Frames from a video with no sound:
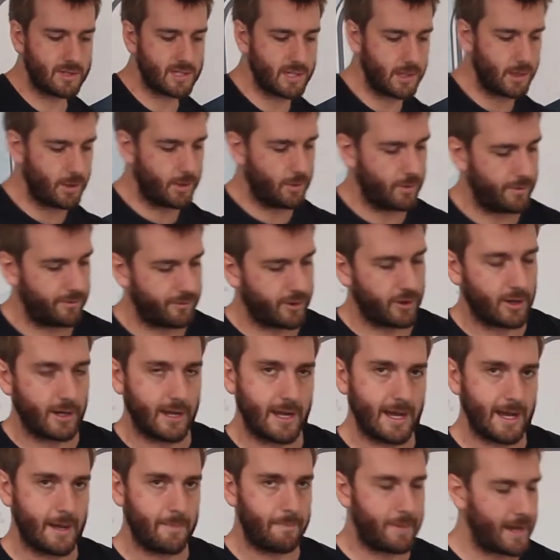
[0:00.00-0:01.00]
So we've
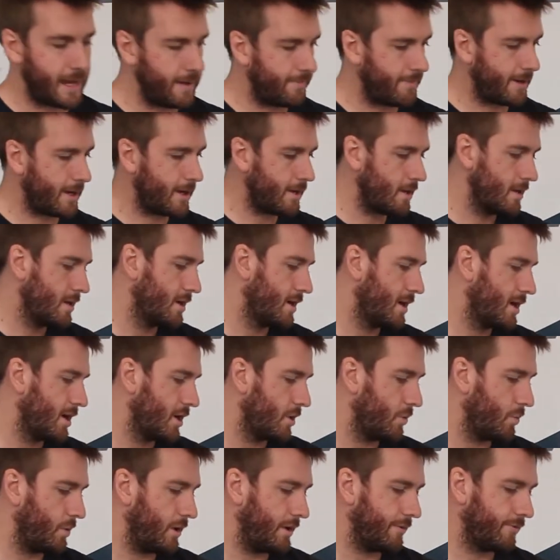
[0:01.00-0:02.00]
got our paper,
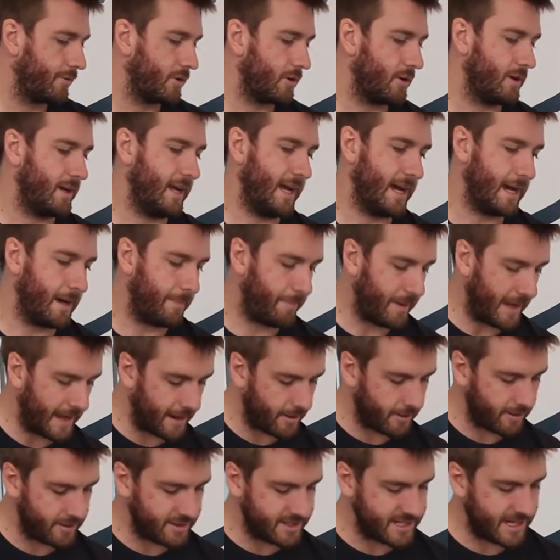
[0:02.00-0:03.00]
we've got our
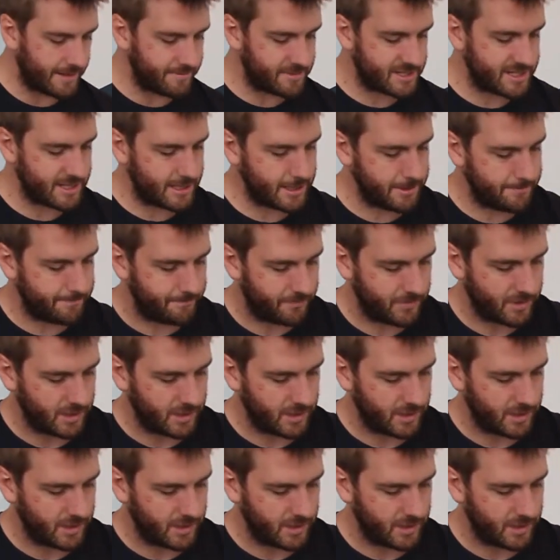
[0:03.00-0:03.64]
power adapter,